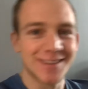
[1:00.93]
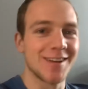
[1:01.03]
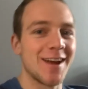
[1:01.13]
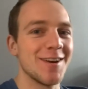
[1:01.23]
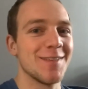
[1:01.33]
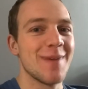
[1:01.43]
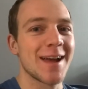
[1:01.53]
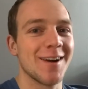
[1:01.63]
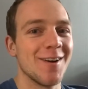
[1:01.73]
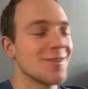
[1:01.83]
to carry it
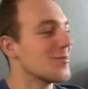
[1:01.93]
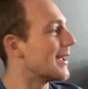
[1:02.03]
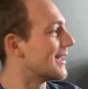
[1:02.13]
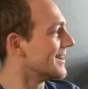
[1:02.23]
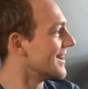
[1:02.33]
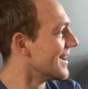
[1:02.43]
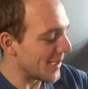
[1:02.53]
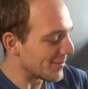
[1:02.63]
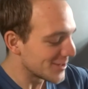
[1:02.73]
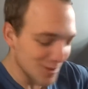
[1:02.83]
back all the way here.
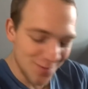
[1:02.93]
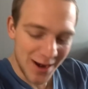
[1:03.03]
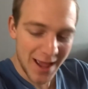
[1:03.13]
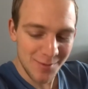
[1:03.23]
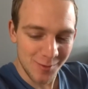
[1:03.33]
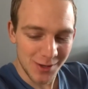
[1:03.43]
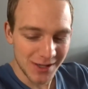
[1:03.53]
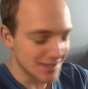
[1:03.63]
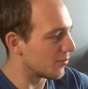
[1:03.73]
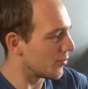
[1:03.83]
I'm super happy with it.
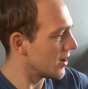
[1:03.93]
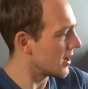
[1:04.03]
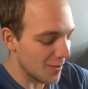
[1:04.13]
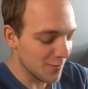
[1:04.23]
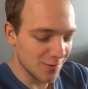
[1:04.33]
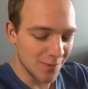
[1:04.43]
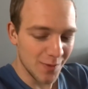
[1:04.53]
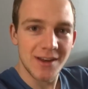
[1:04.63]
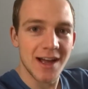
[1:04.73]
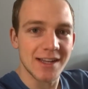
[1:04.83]
It's pretty
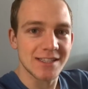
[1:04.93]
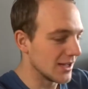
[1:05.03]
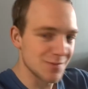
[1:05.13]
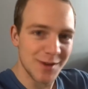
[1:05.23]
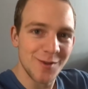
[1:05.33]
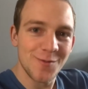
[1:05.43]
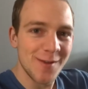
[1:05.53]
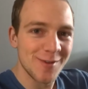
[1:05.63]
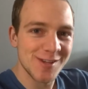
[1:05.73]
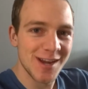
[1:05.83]
comfortable, nice. It's my new
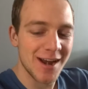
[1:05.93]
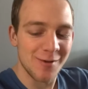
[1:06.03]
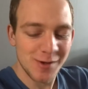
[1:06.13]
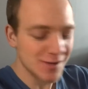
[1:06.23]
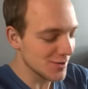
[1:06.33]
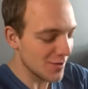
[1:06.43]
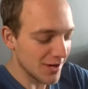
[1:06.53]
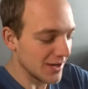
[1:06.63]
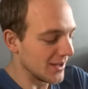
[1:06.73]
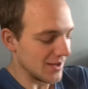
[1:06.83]
favorite chair. I will
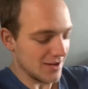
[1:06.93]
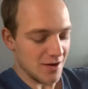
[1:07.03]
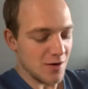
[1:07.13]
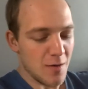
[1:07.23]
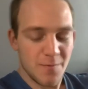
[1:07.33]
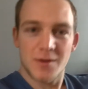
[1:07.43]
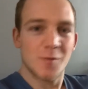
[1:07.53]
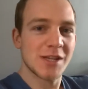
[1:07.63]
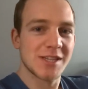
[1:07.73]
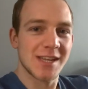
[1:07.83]
enjoy a coffee, a
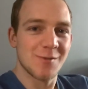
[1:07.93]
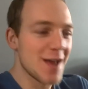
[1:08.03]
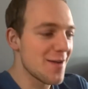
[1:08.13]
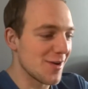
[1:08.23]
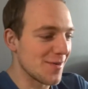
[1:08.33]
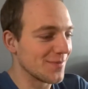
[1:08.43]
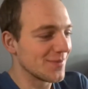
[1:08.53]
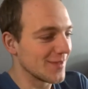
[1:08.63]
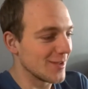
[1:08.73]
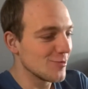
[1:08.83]
whiskey, whatever.
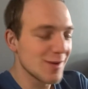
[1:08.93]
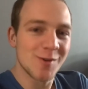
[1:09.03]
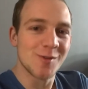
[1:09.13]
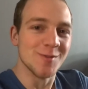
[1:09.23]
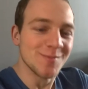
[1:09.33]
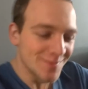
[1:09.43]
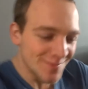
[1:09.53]
It will be cool.